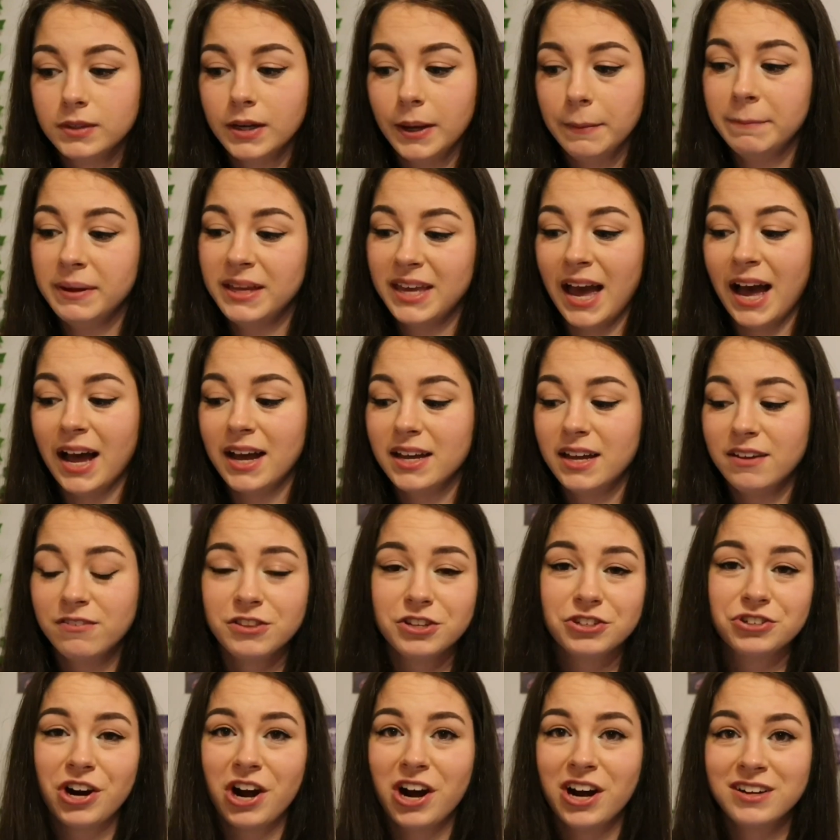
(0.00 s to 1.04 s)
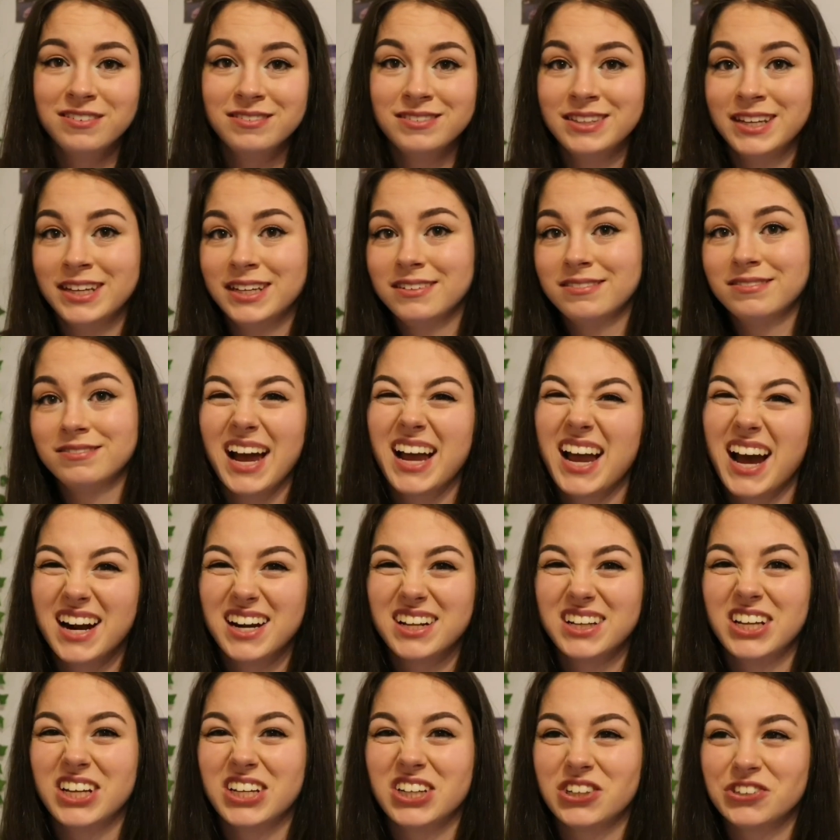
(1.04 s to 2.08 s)
But yeah, if they're not, then I kind of
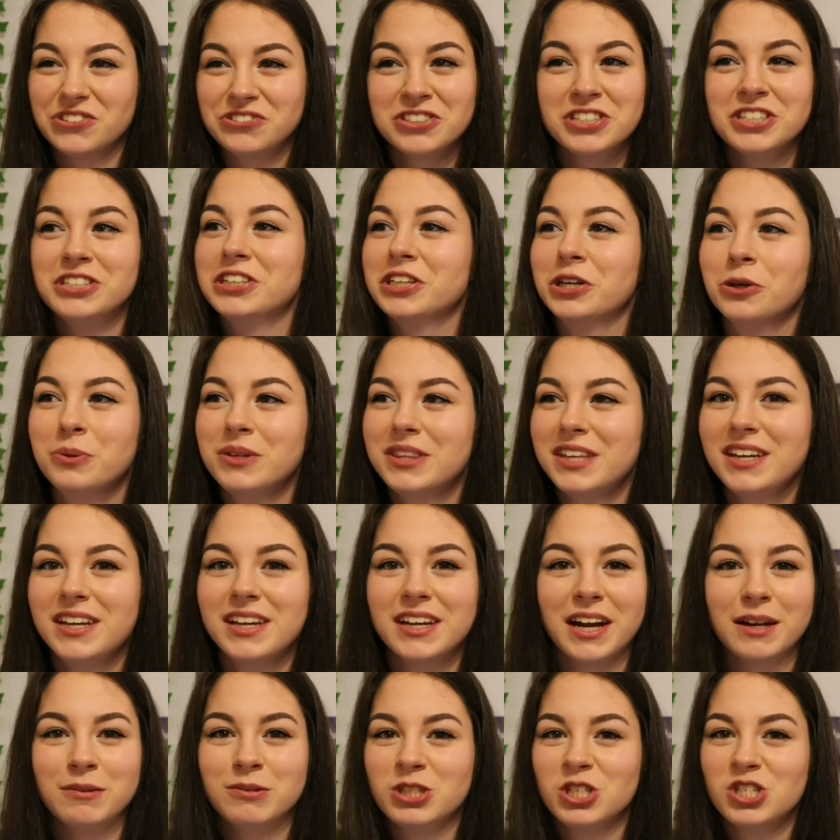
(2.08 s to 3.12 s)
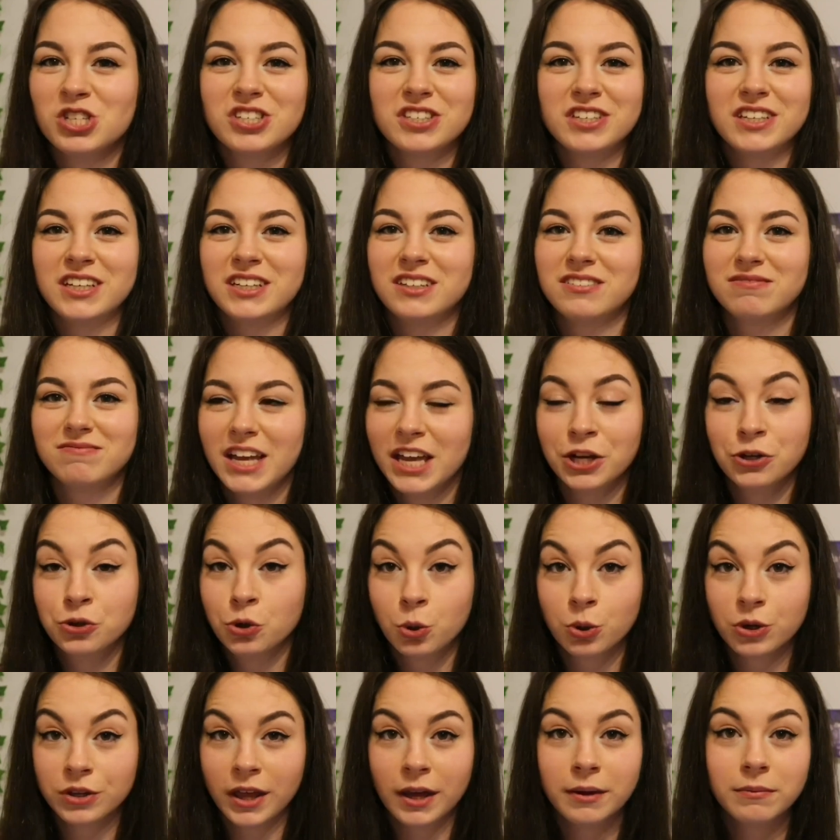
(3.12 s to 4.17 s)
like learn to deal with it and I would just like
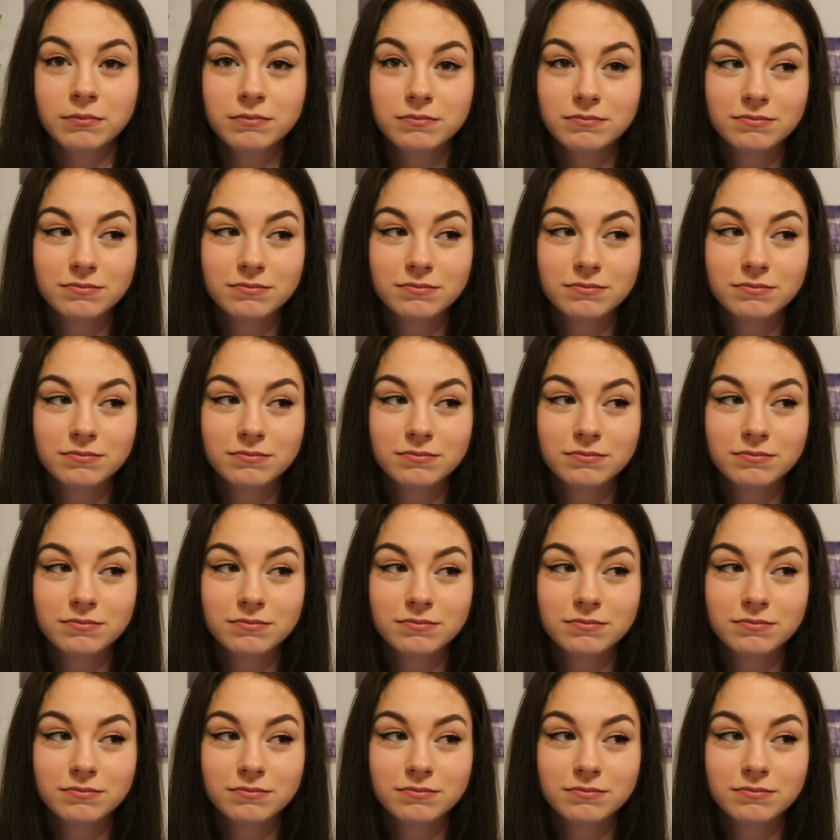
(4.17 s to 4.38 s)
ignore them.